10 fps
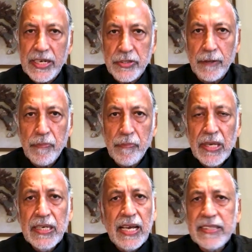Mm-hmm. And it
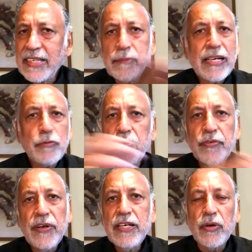doesn't matter what field you're
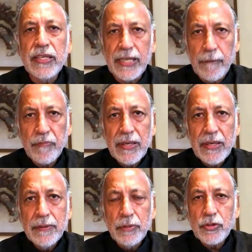in then.
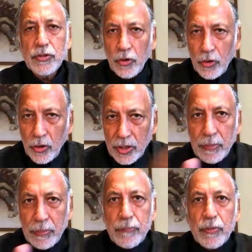Because all the
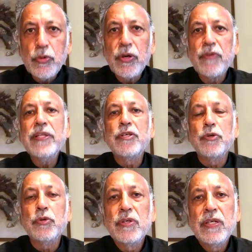people who are with
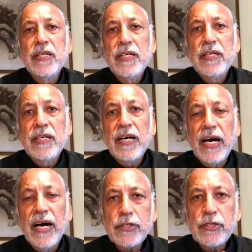you are
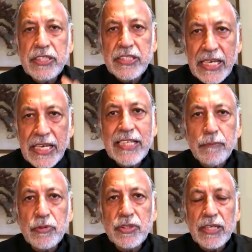actually seeing
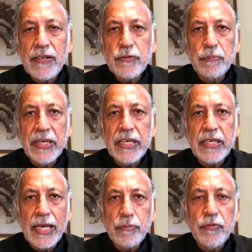themselves being
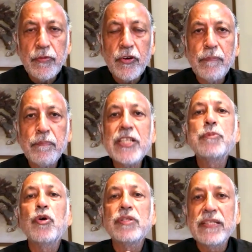capable of much
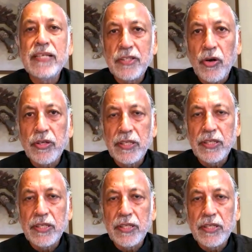more than they thought they
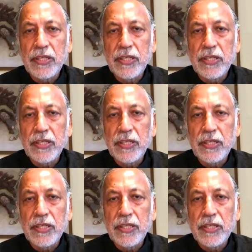were.